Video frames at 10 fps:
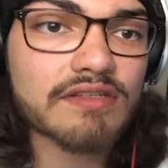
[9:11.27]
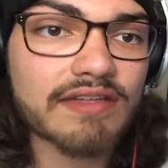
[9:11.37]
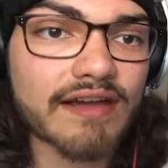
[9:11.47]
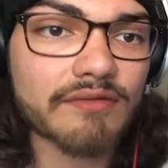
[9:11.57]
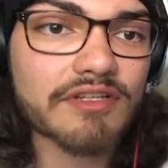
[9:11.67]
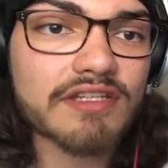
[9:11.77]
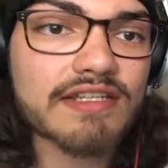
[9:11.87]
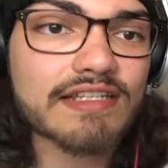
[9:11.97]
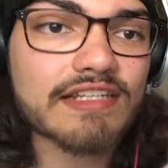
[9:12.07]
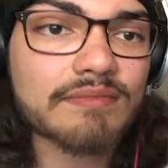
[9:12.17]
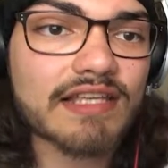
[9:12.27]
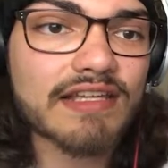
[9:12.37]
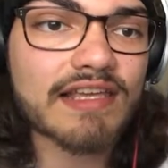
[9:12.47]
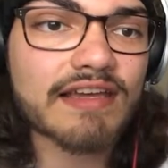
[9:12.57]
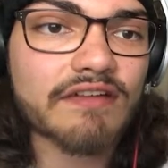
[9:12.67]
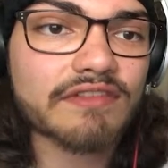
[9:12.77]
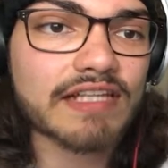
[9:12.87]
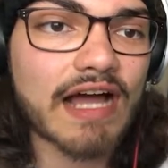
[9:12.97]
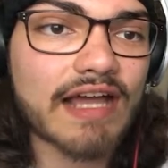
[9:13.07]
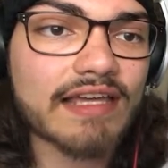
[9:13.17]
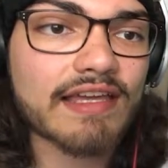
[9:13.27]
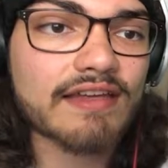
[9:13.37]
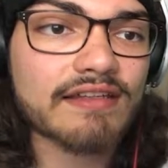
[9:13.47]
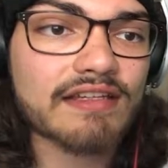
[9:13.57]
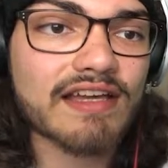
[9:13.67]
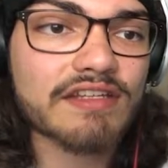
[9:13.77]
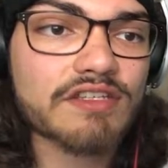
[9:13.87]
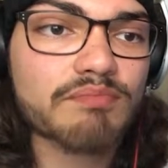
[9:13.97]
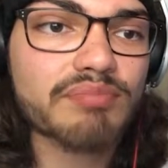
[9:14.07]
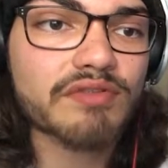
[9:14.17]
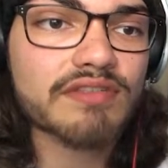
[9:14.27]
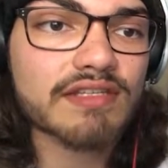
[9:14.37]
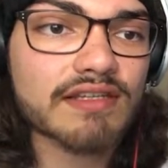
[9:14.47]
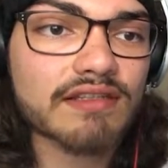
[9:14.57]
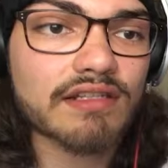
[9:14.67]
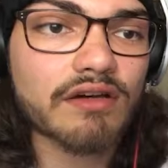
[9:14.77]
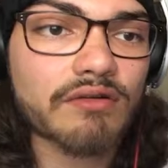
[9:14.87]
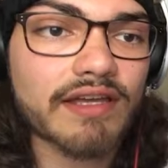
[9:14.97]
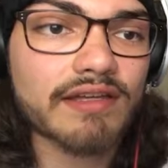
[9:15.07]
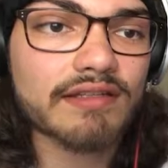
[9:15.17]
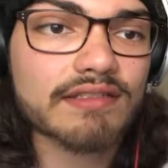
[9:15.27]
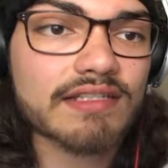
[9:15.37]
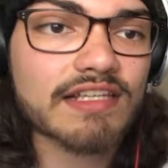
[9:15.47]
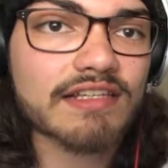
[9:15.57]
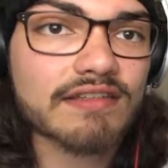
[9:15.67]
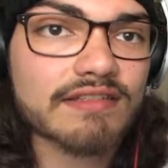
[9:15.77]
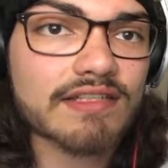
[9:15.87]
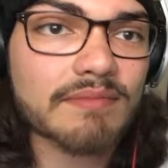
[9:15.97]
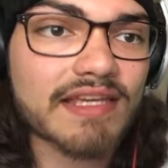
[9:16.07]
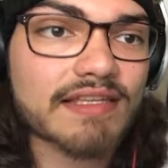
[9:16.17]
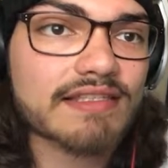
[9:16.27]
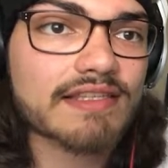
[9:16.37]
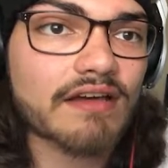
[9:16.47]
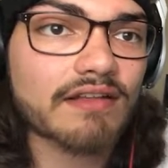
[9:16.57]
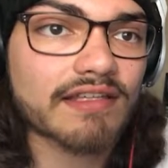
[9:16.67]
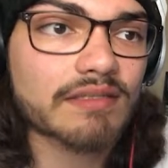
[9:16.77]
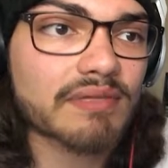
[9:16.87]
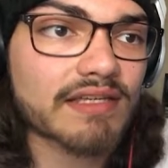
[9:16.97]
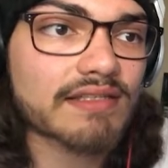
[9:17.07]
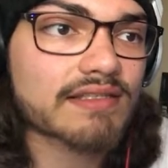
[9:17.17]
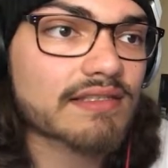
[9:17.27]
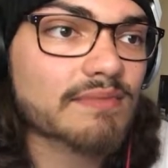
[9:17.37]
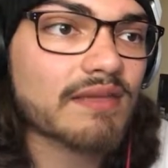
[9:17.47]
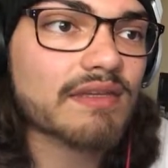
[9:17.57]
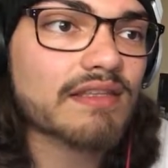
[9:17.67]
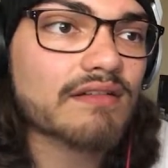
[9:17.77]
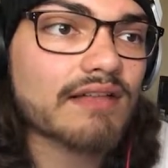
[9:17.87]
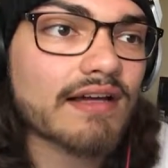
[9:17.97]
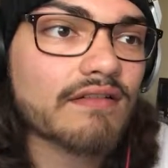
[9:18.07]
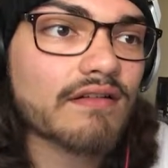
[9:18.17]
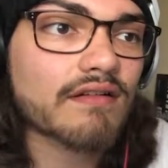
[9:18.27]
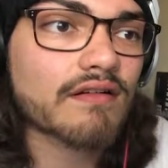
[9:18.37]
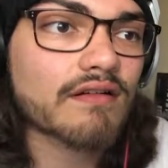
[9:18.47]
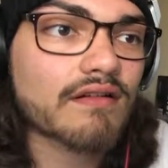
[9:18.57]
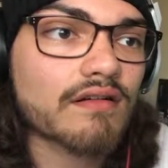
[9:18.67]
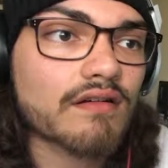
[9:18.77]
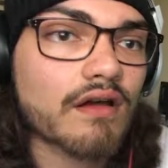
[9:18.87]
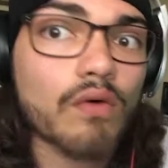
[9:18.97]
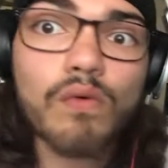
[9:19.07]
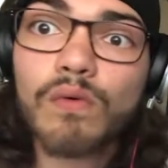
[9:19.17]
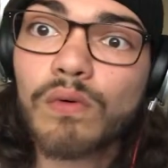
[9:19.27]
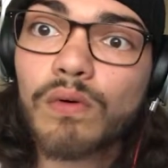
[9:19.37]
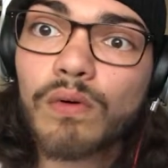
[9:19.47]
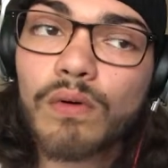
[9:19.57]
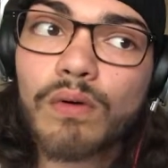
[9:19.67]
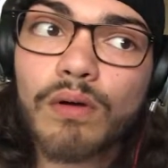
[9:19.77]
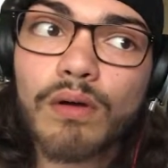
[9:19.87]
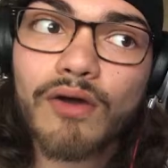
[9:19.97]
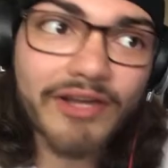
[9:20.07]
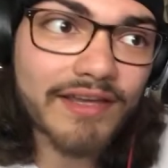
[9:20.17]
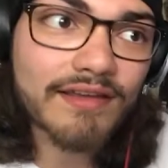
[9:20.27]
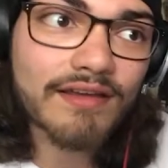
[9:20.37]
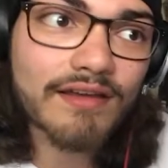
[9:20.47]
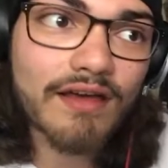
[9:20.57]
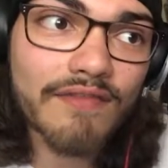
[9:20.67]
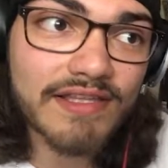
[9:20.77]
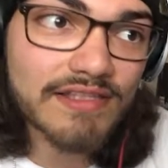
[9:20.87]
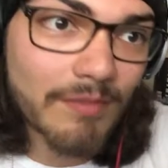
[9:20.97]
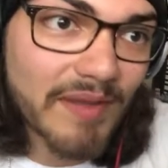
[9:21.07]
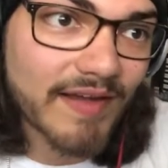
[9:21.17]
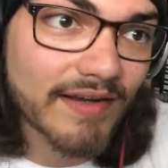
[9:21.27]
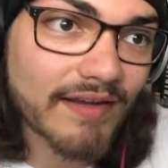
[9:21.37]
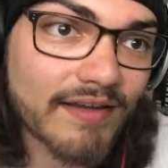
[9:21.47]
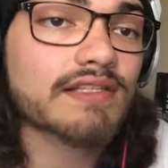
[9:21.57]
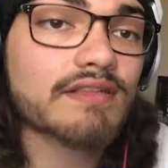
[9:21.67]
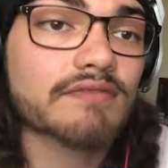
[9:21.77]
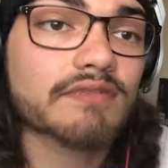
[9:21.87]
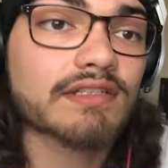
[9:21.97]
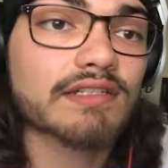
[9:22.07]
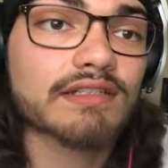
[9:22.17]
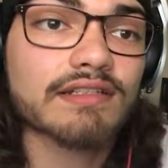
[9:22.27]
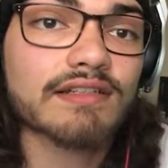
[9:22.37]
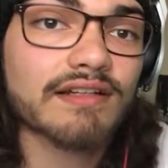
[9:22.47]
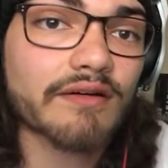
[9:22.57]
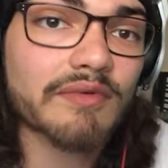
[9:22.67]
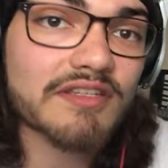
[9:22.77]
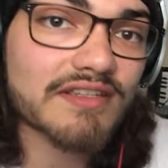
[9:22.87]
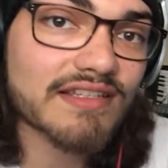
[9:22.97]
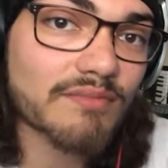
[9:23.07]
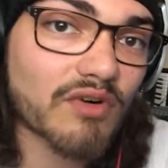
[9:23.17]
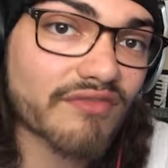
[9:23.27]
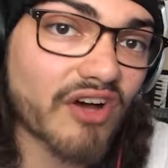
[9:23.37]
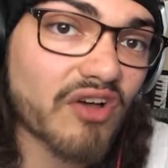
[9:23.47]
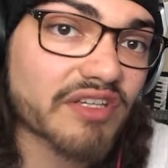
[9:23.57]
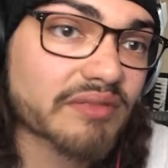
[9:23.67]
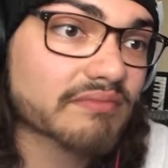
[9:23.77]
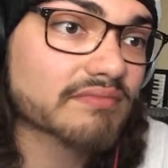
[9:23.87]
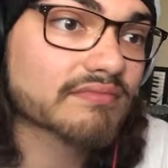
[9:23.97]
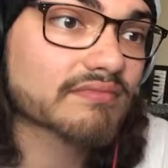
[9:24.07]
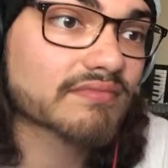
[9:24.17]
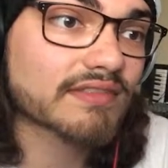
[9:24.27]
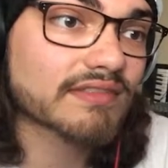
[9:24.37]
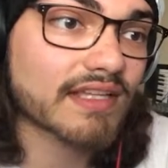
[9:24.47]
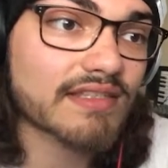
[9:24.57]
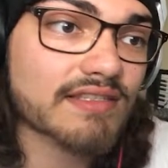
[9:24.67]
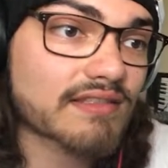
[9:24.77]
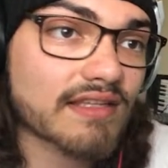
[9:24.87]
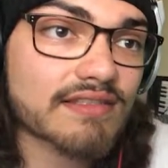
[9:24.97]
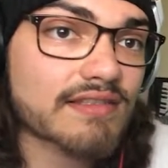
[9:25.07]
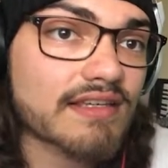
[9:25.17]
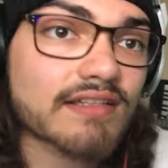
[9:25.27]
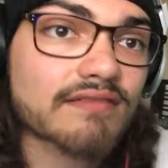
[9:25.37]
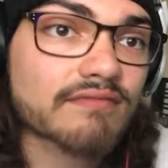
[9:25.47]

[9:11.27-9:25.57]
So yeah, we're just gonna keep taking out the high end and kind of just boosting the low end to make it sound like the bass. This may be a little loud. Ooh, okay, that's not bad. Sounds really good. We just need more volume. That's the thing.